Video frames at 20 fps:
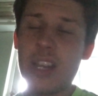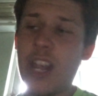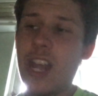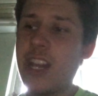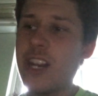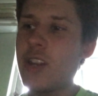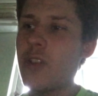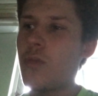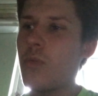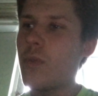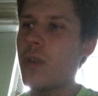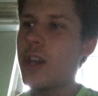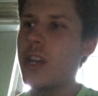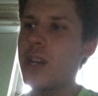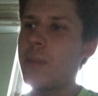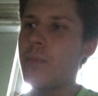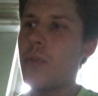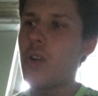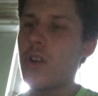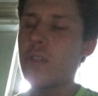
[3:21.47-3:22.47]

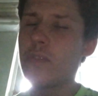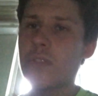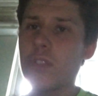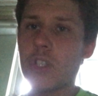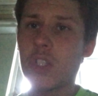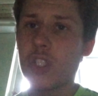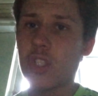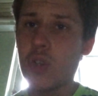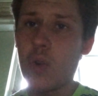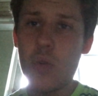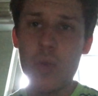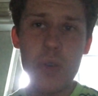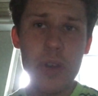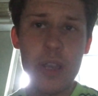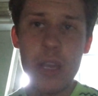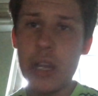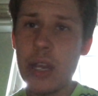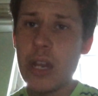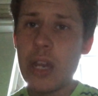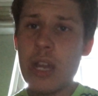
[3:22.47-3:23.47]
any part of this
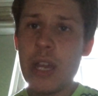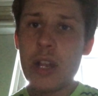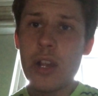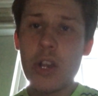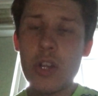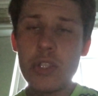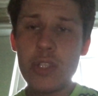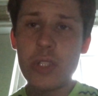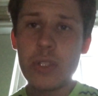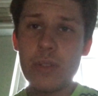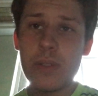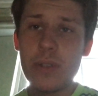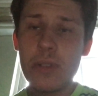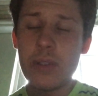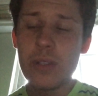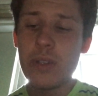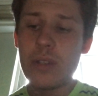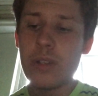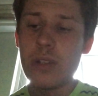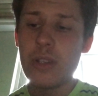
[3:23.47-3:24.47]
story, because
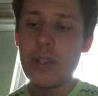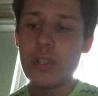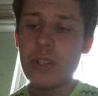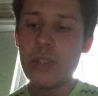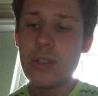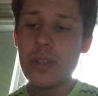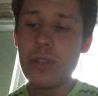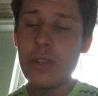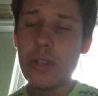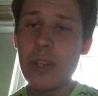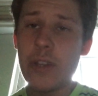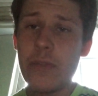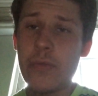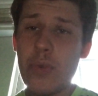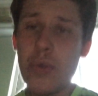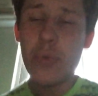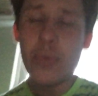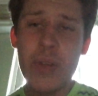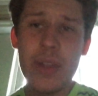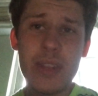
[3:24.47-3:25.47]
if
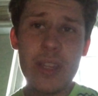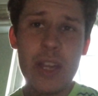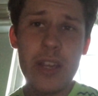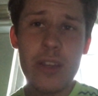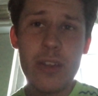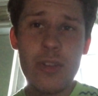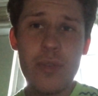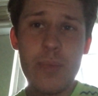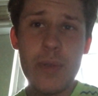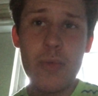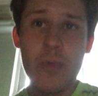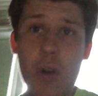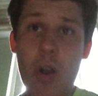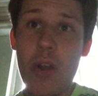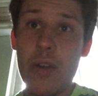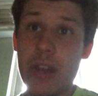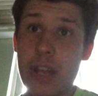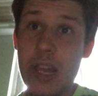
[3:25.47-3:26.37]
you think that, you'd be wrong.